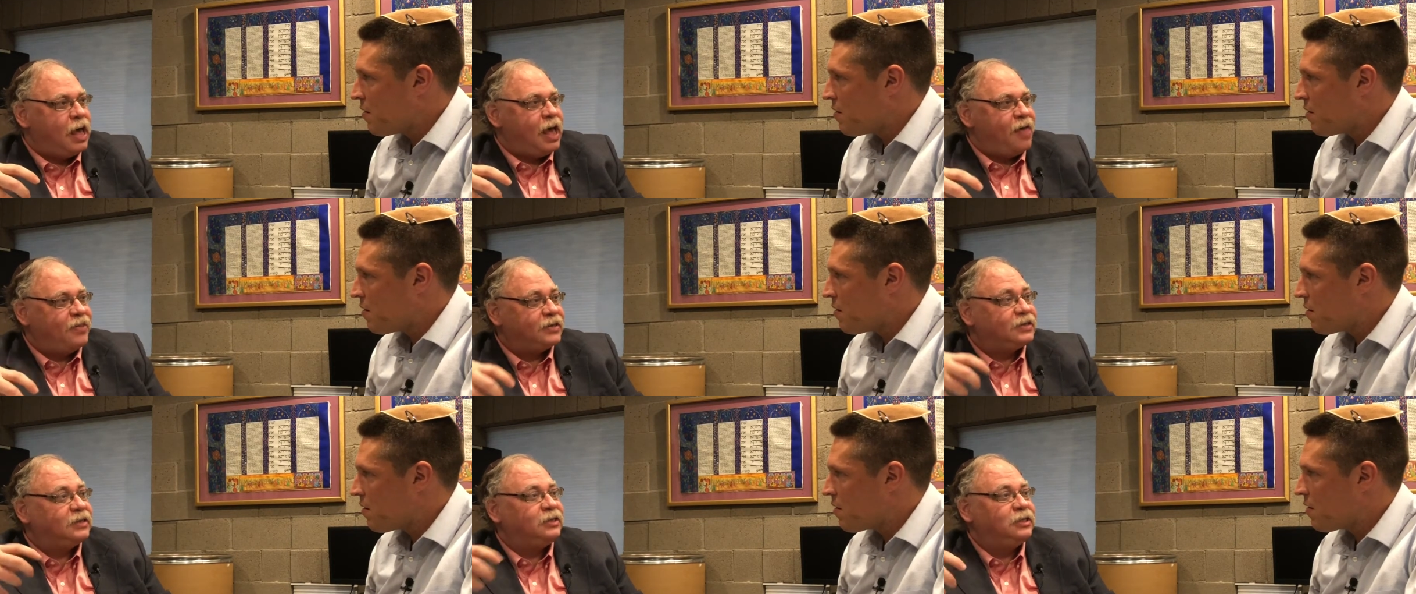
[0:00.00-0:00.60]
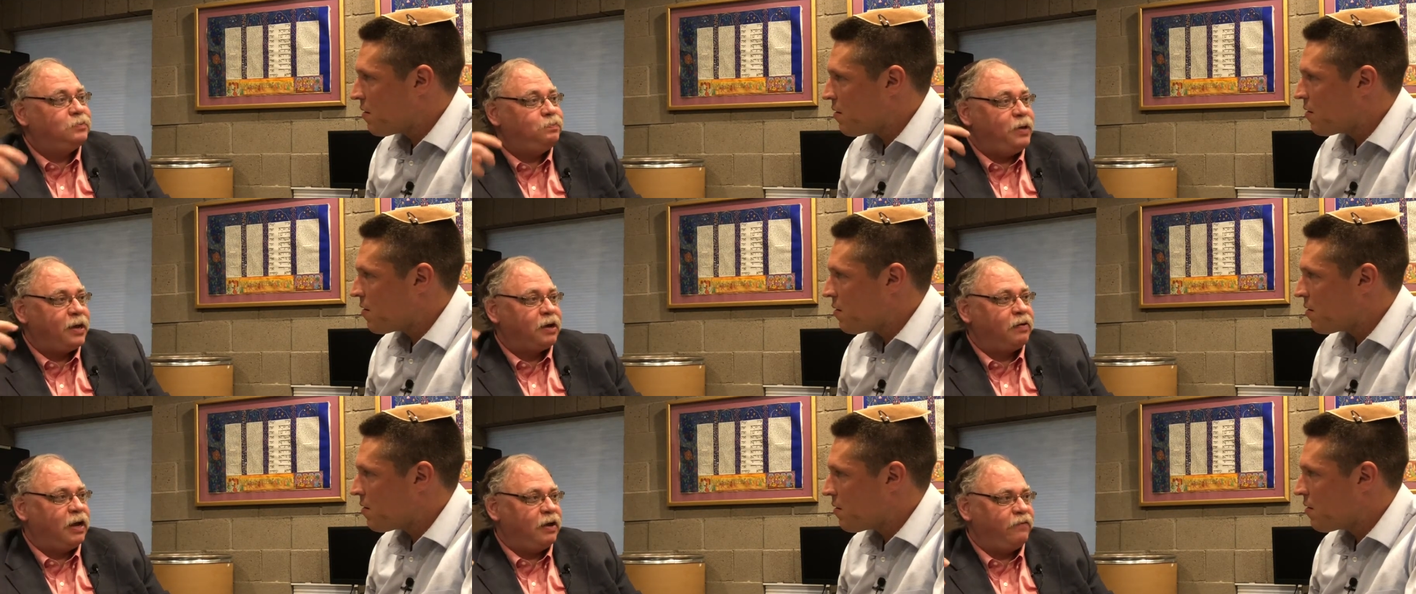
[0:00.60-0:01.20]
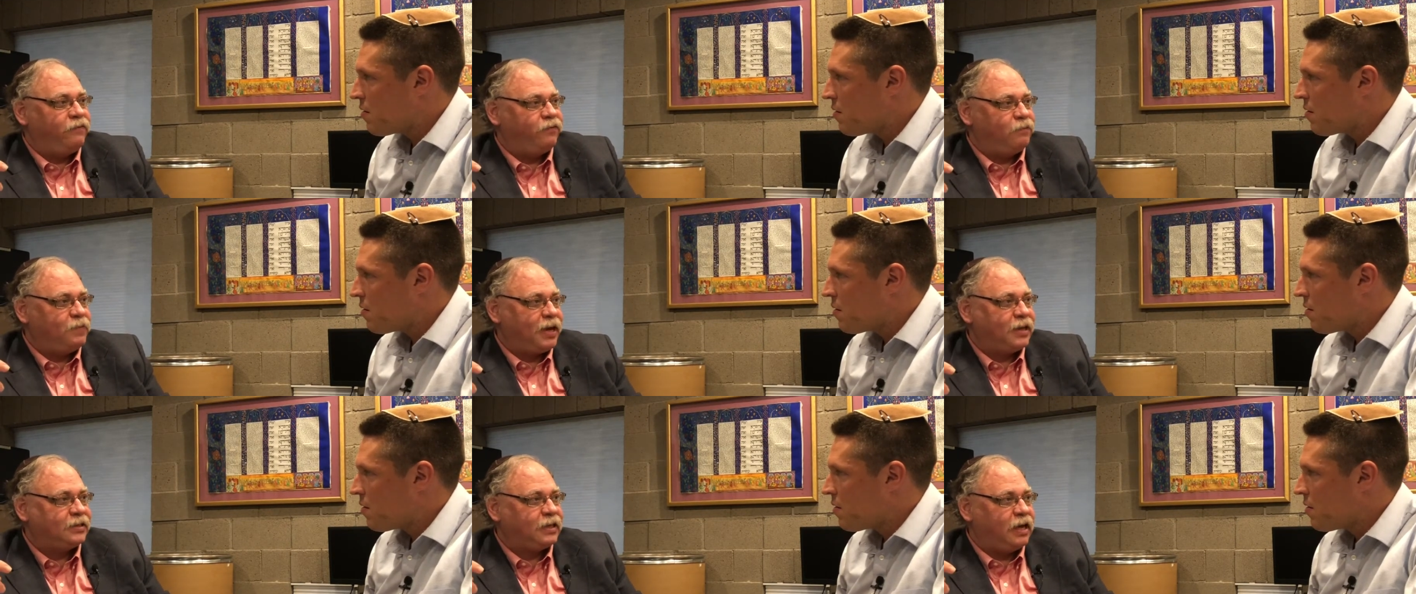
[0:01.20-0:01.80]
Speaker 1: And this is his bigger influ-
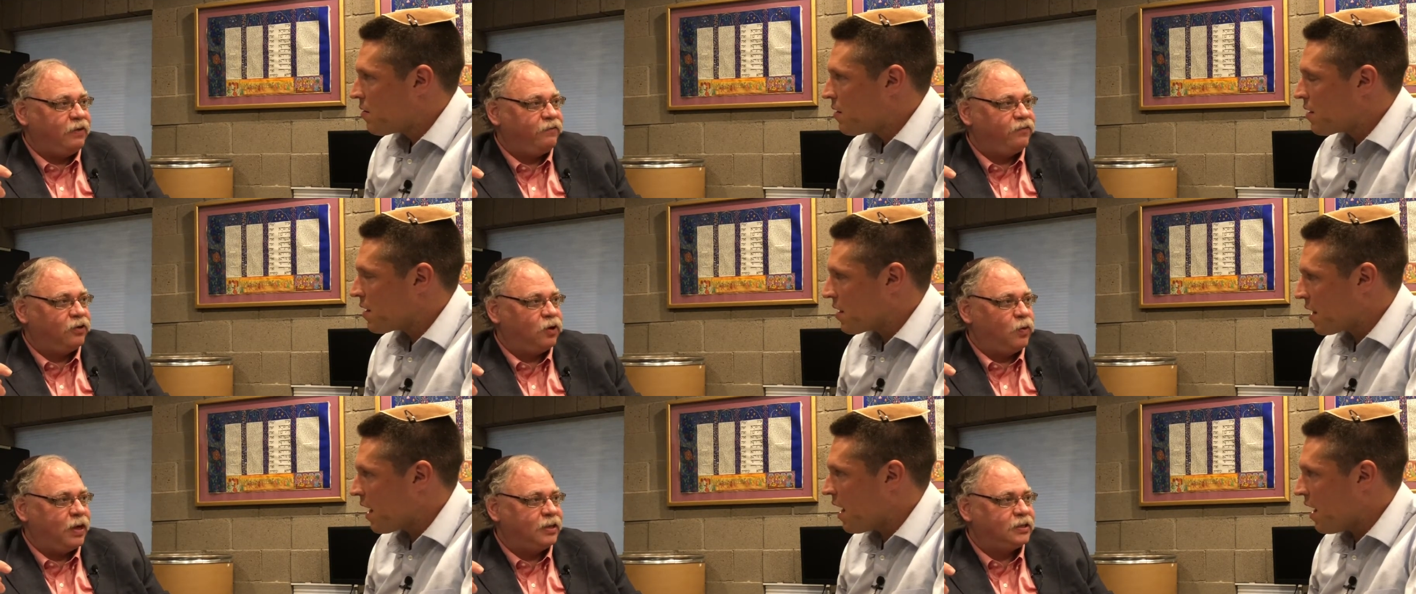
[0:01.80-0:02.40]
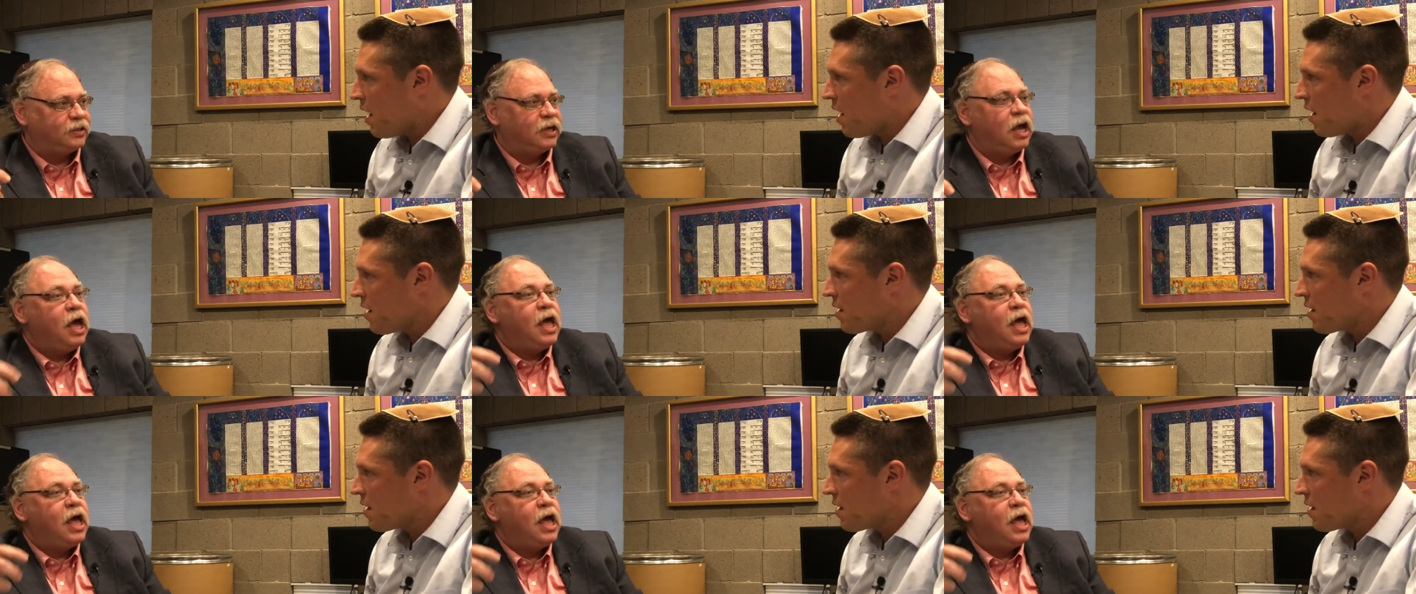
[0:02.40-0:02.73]
biggest influence.